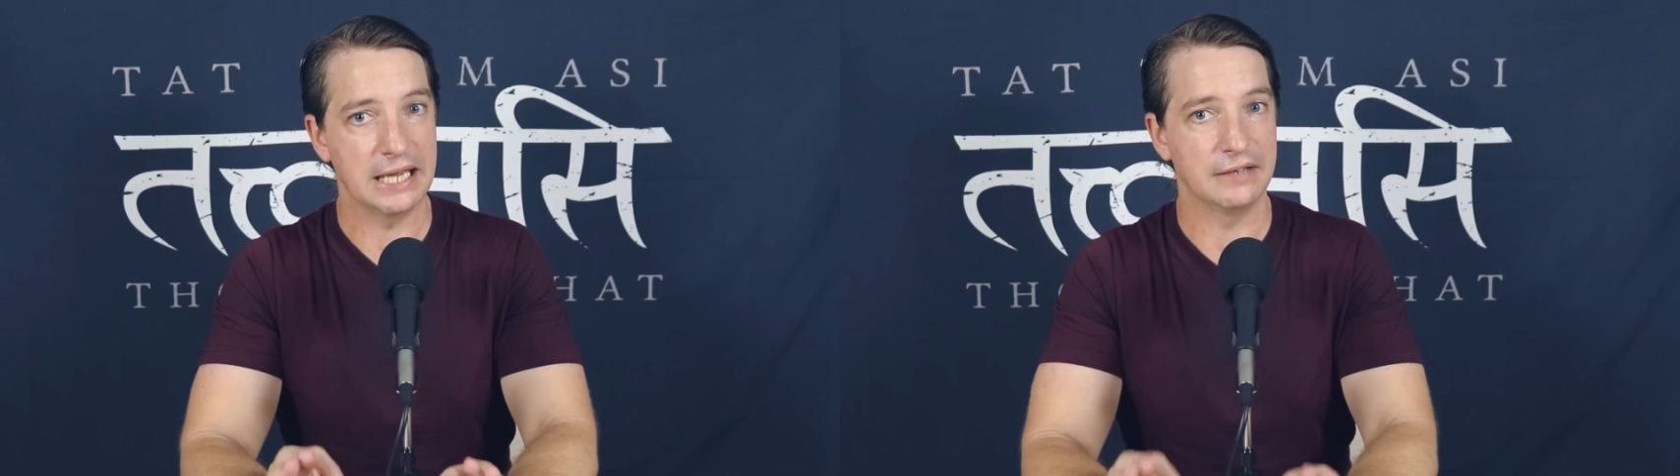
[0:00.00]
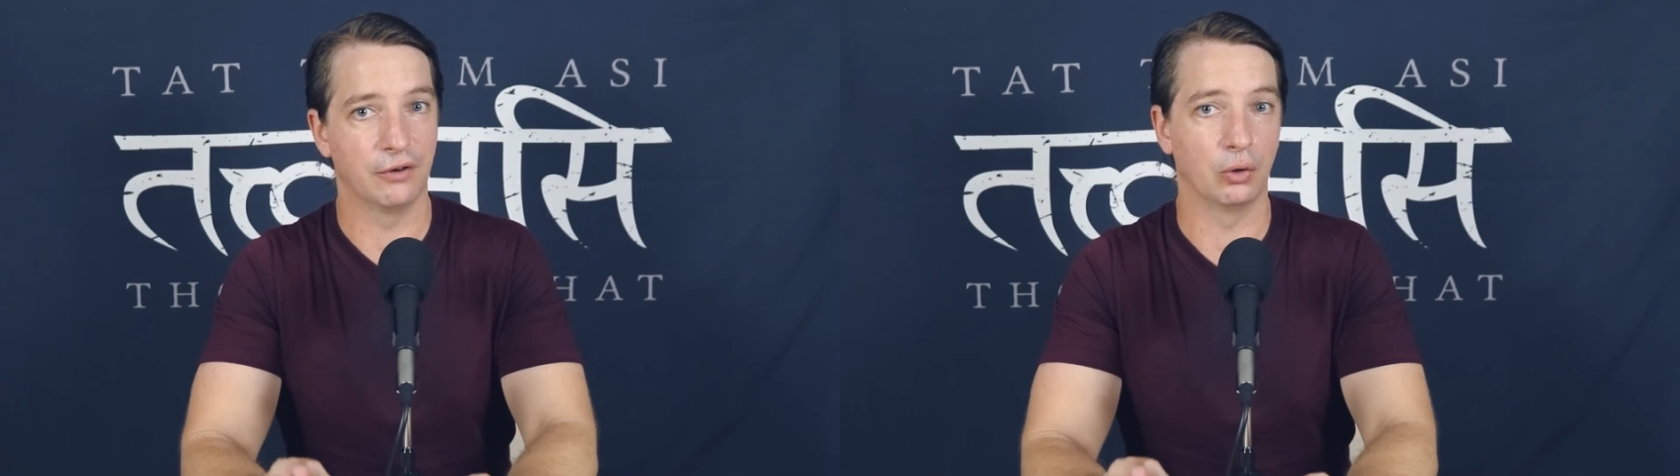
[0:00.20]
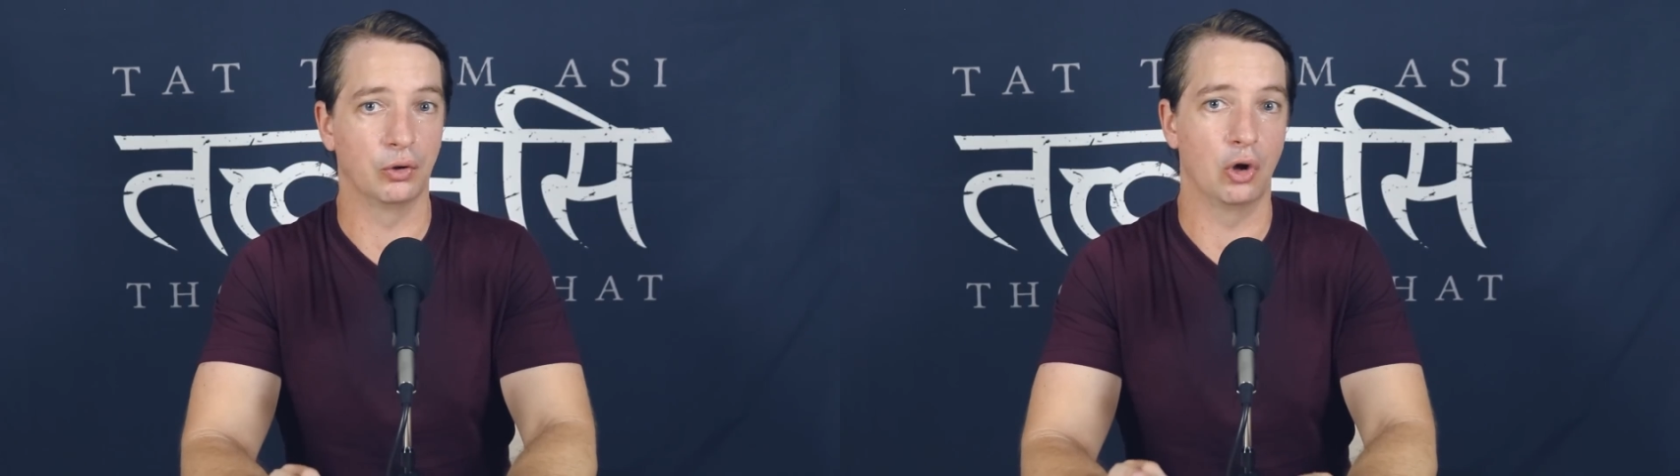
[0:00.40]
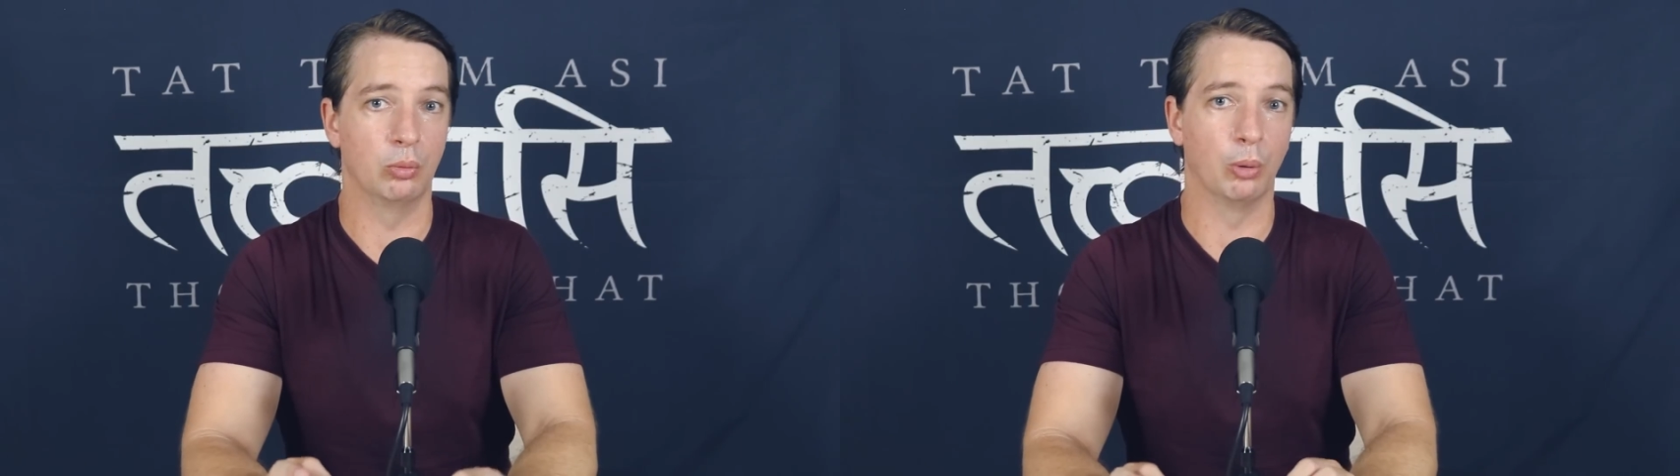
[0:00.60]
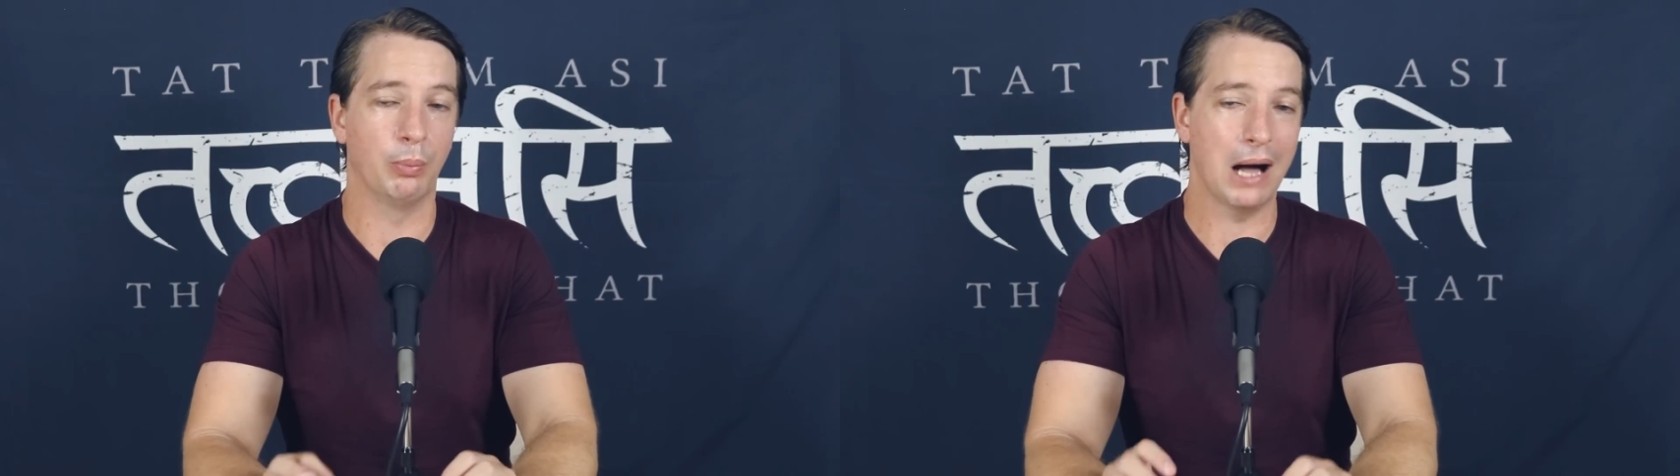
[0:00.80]
Eightfold
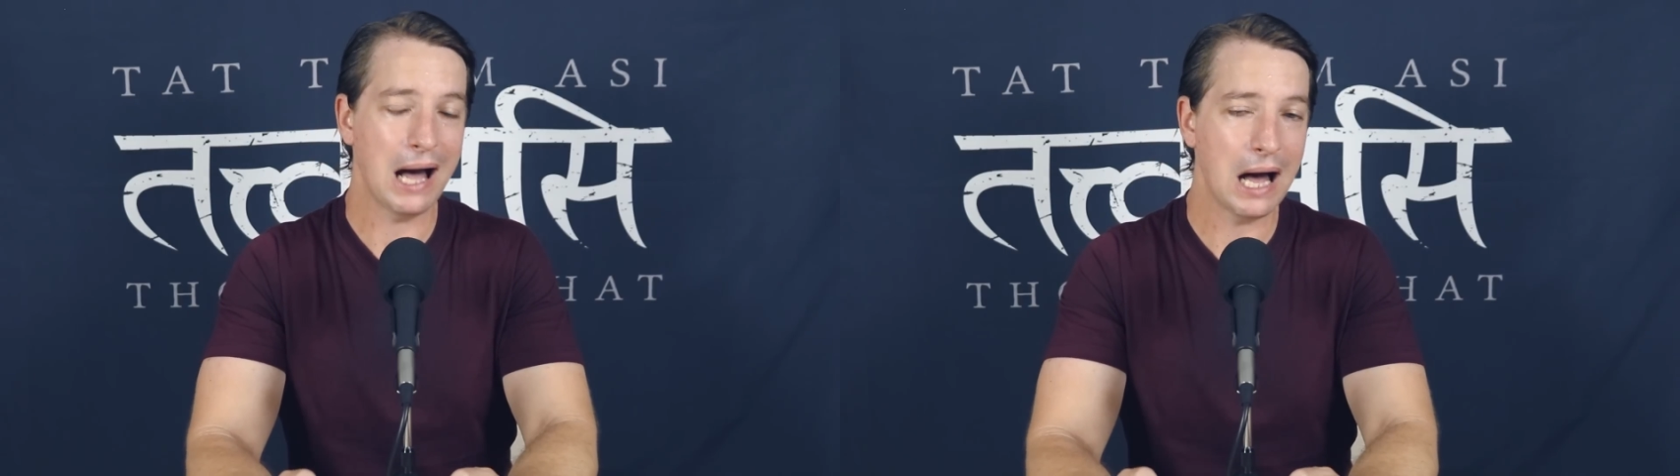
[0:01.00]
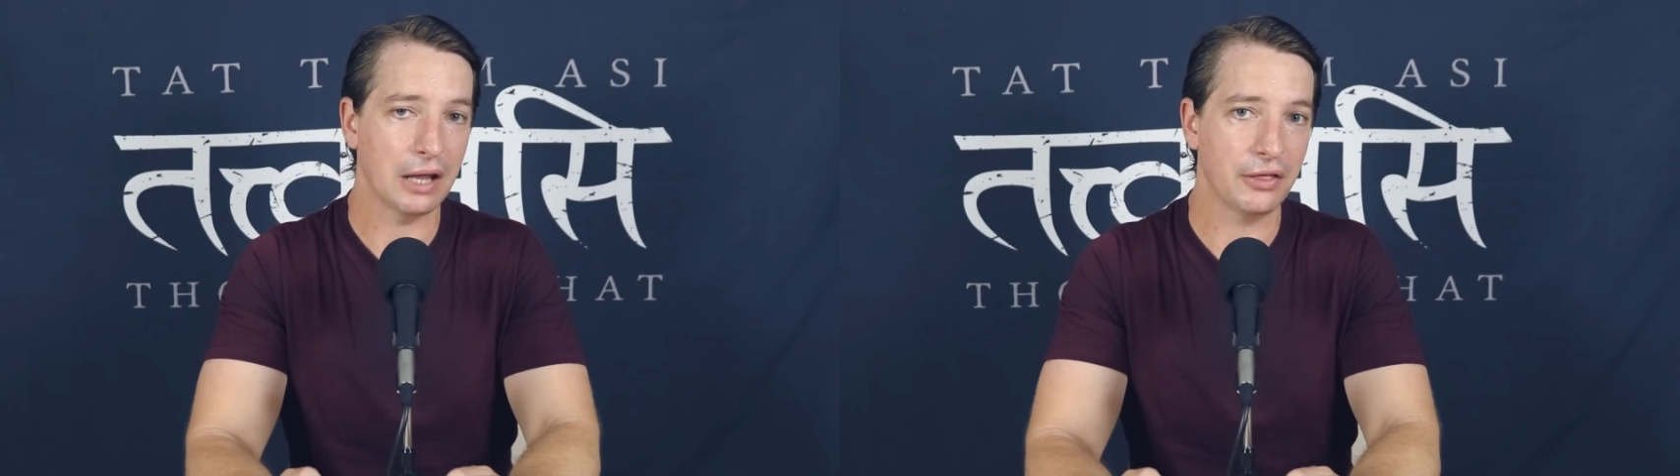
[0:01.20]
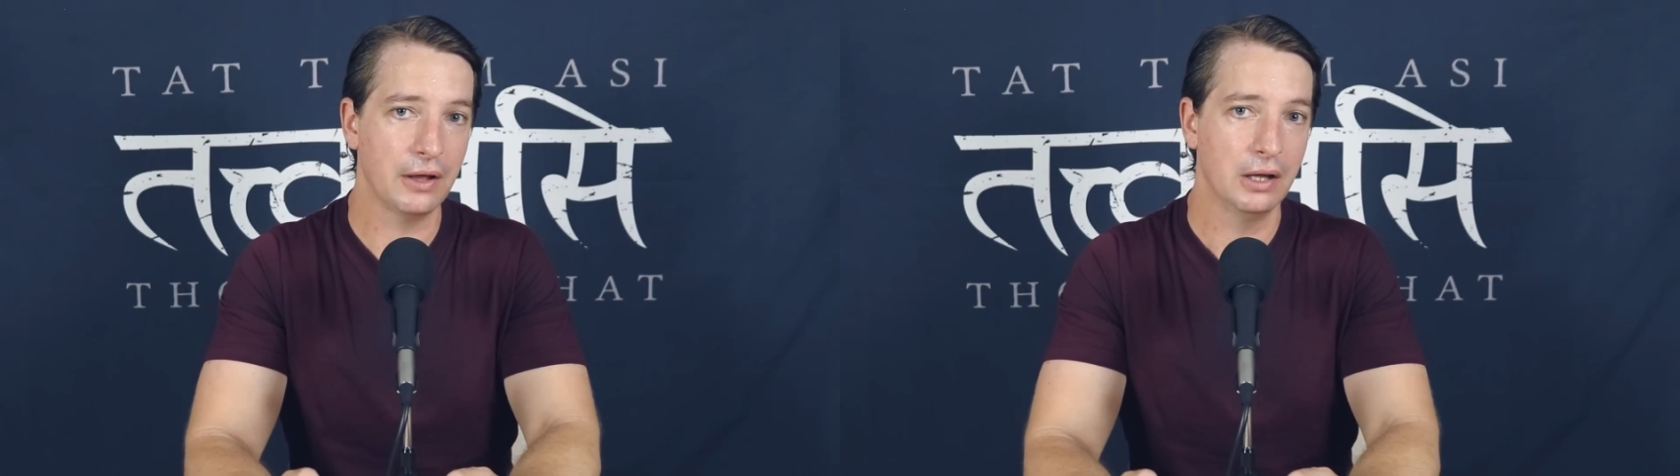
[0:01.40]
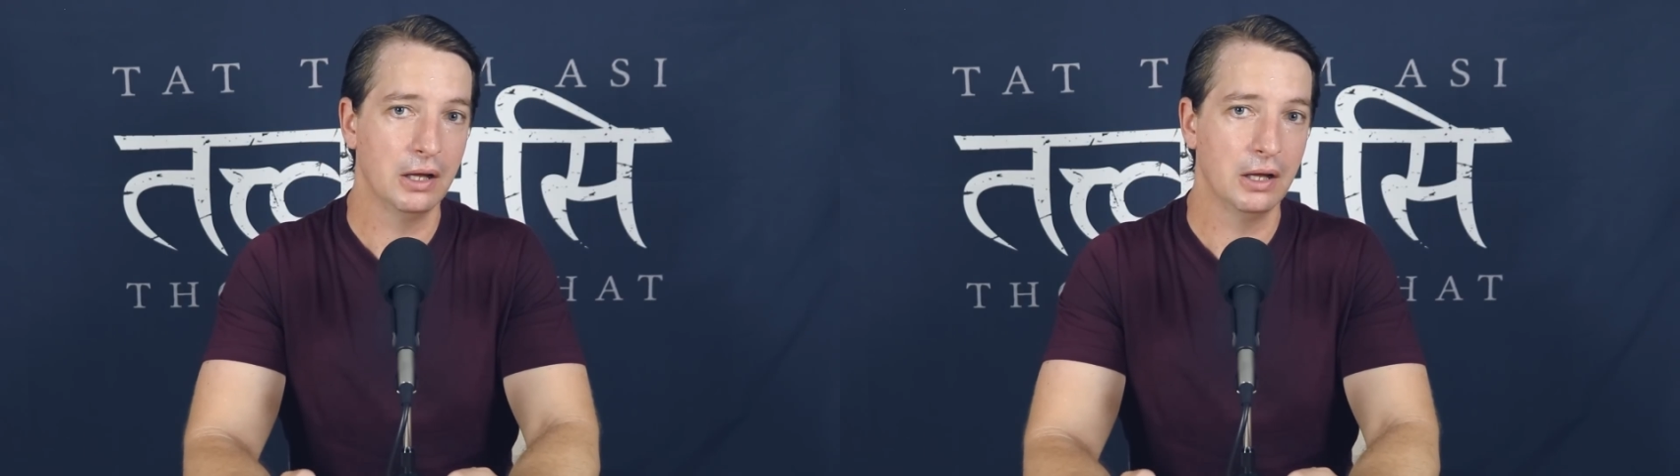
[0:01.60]
Noble Path